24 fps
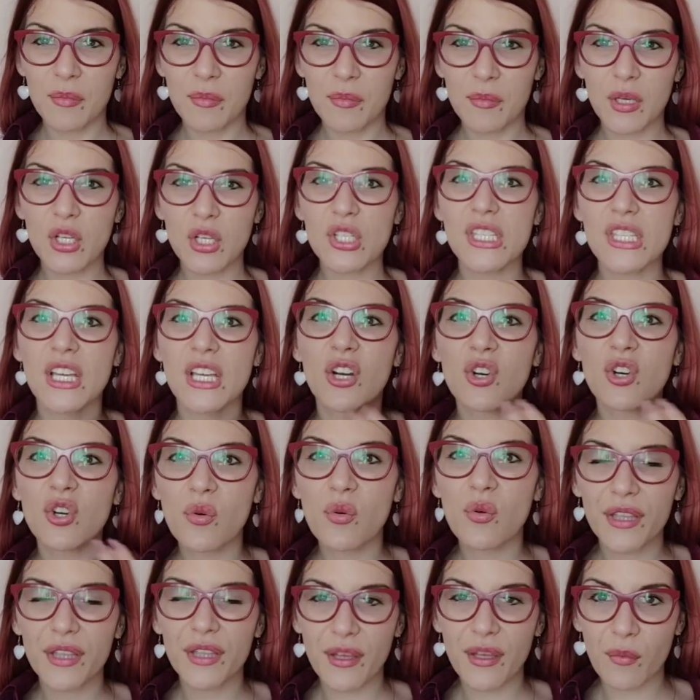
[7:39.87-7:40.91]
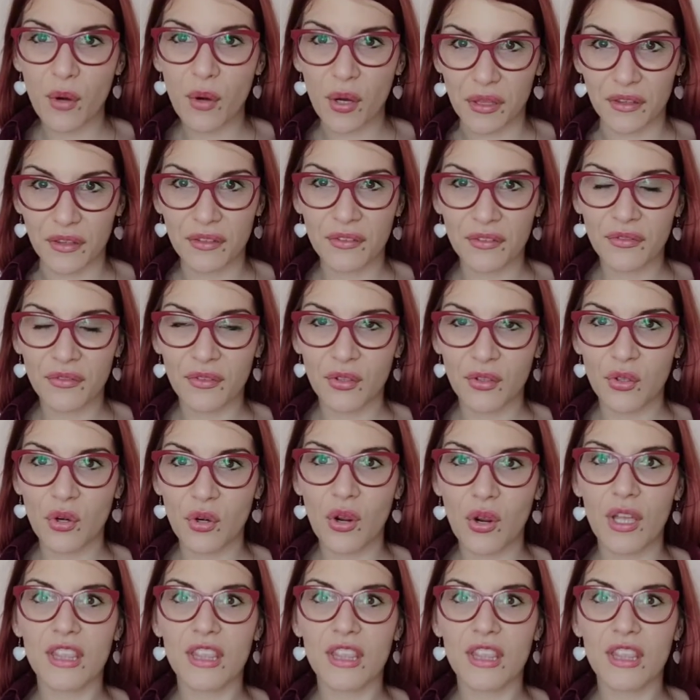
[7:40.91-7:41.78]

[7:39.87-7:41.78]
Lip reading: because they don't know what they want, you know,